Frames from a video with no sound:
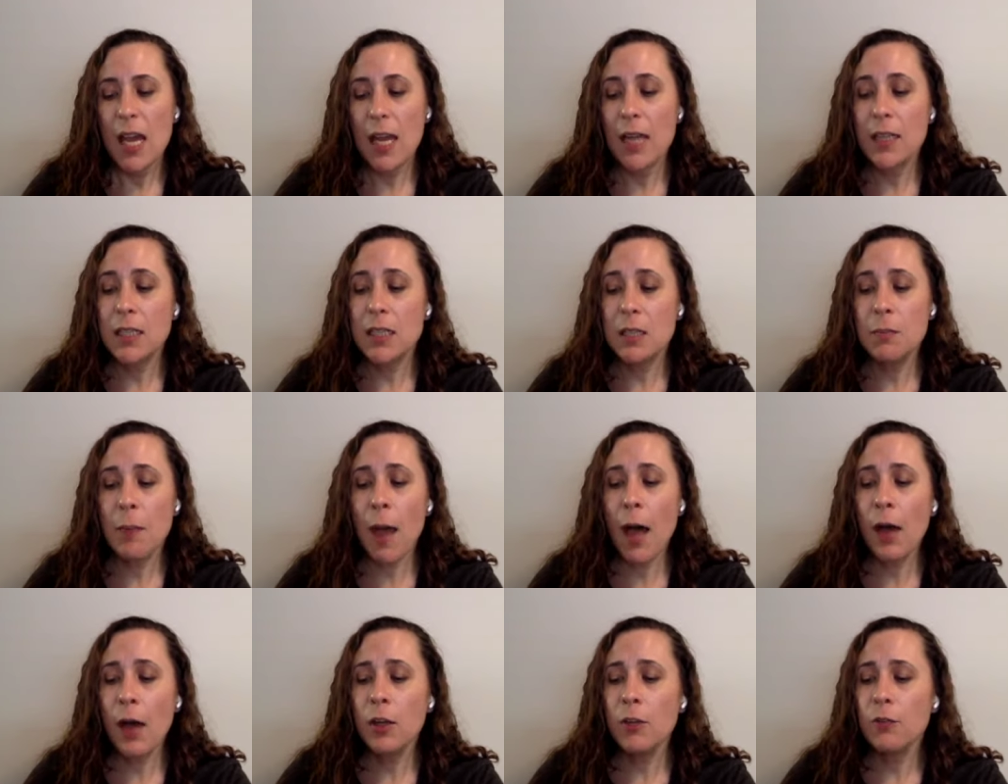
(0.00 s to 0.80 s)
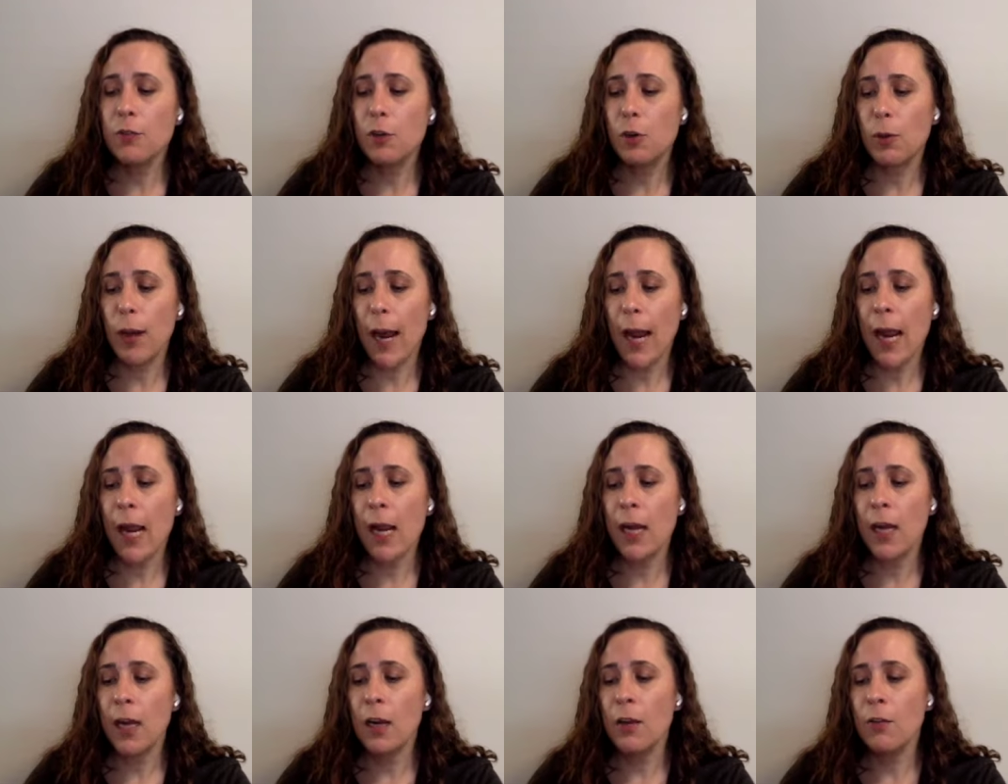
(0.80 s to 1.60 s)
It smelled of
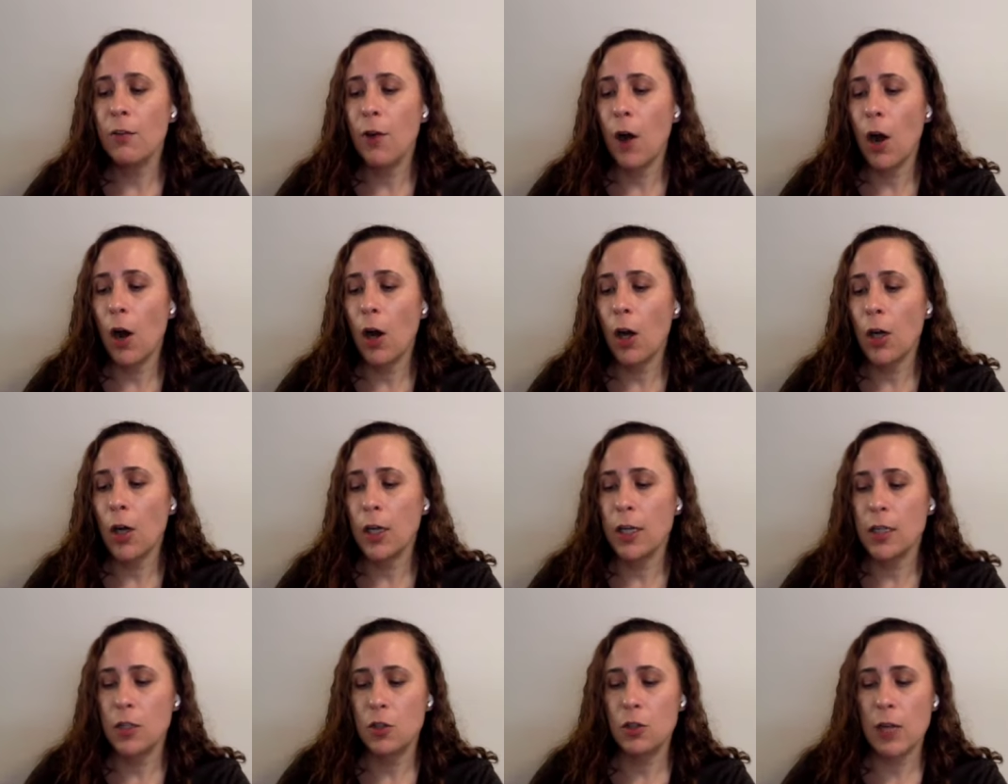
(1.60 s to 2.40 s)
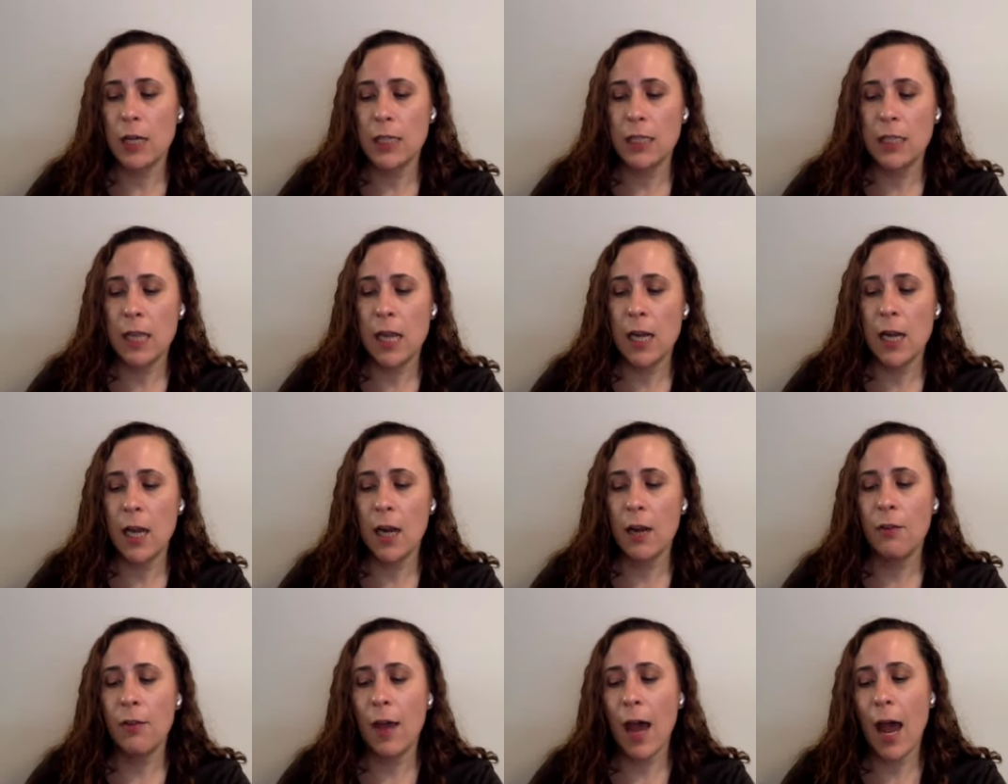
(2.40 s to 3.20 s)
grain and of harness dressing
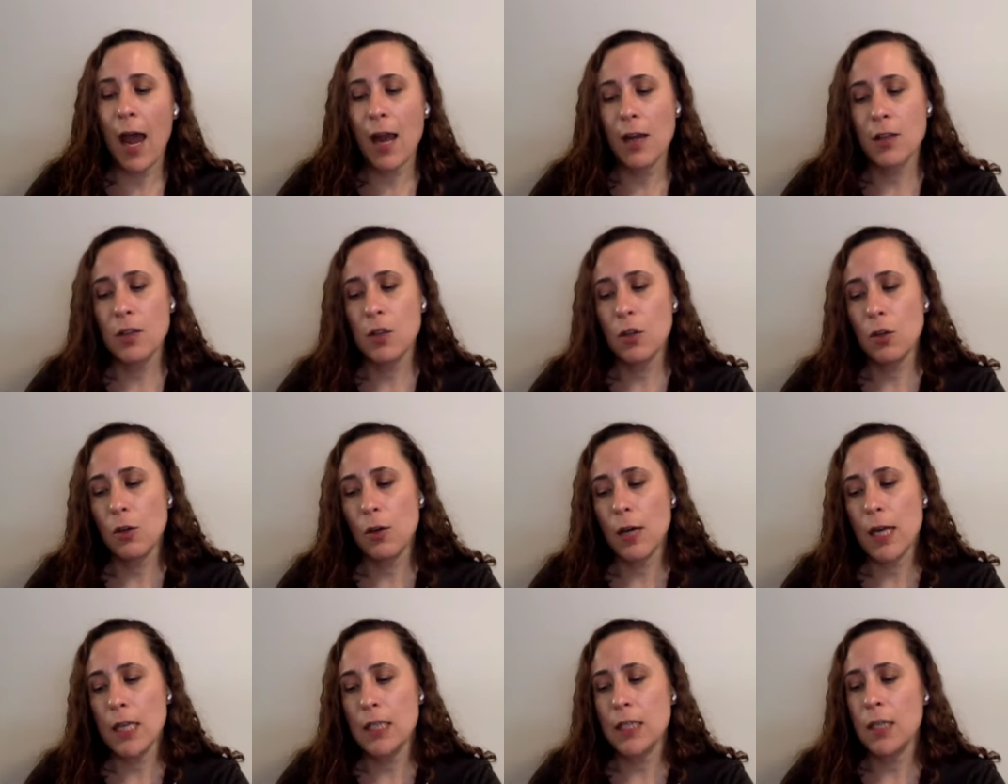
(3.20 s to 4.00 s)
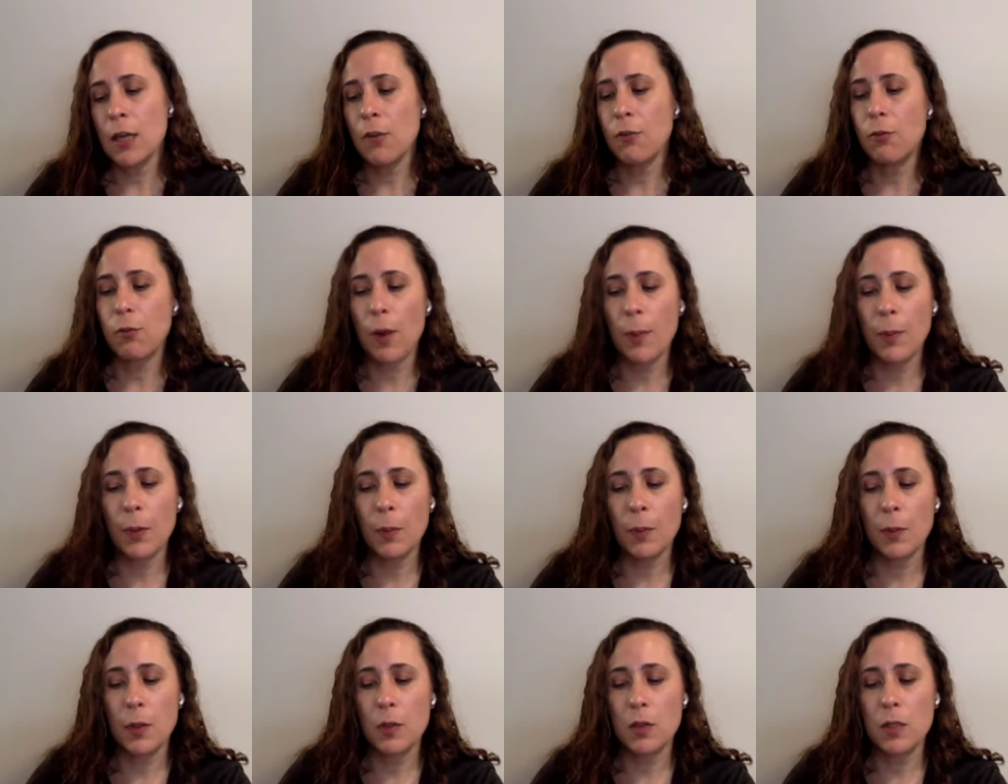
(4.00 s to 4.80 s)
and of axle grease and of
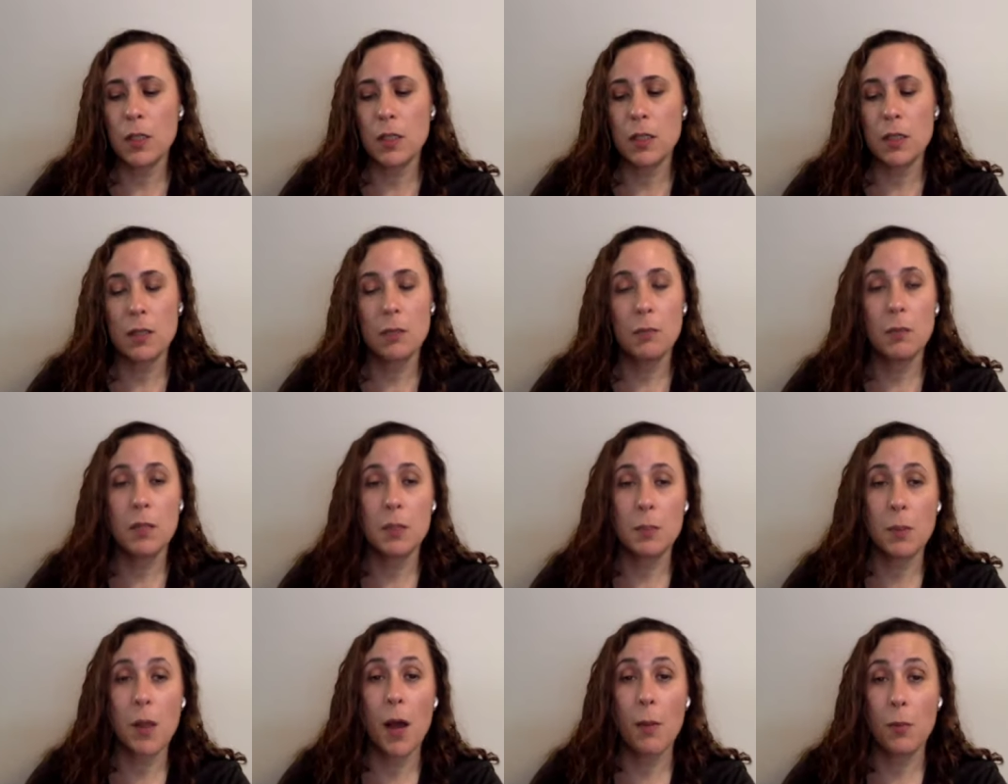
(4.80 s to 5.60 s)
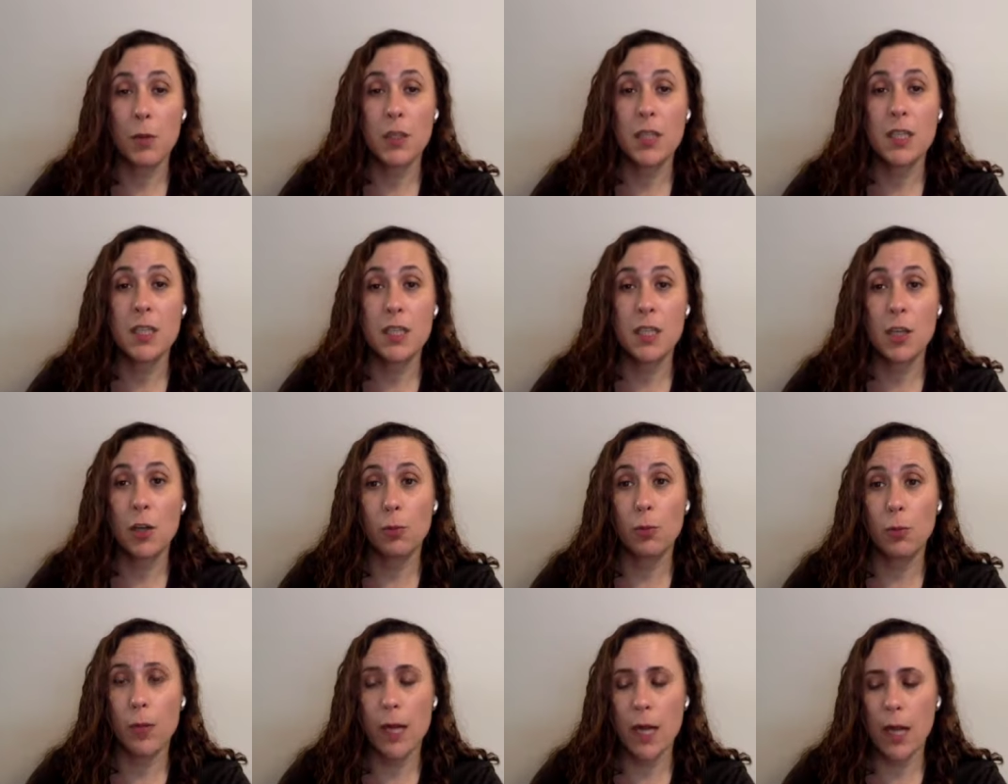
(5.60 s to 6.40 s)
rubber boots. Miss Plum was
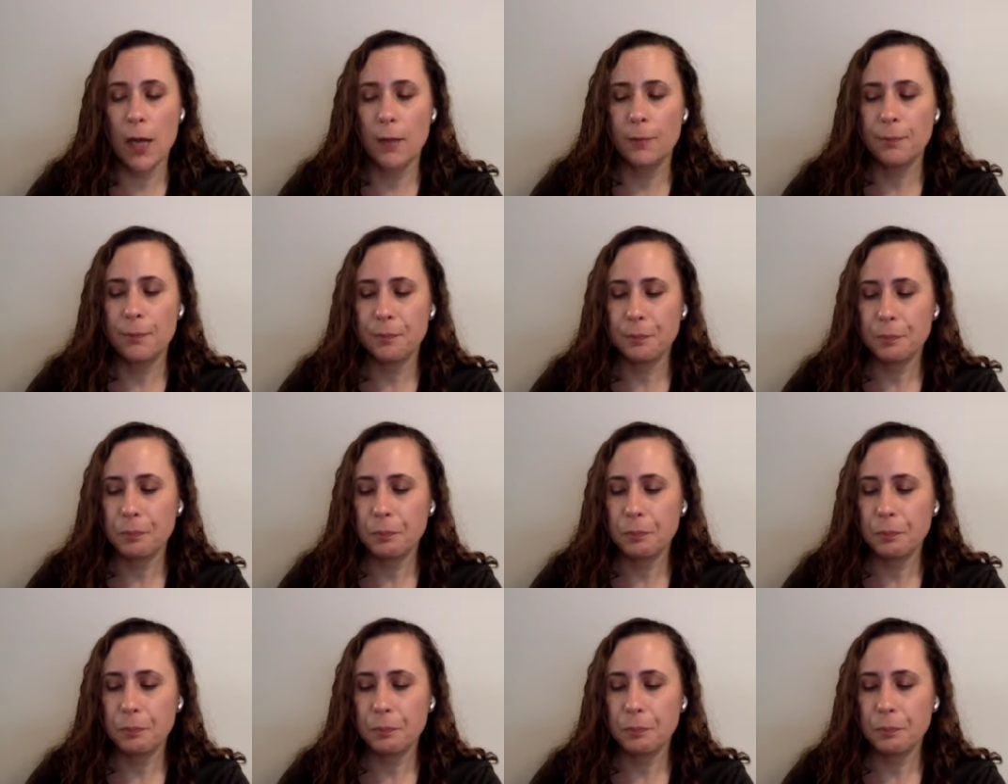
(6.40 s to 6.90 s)
still reading.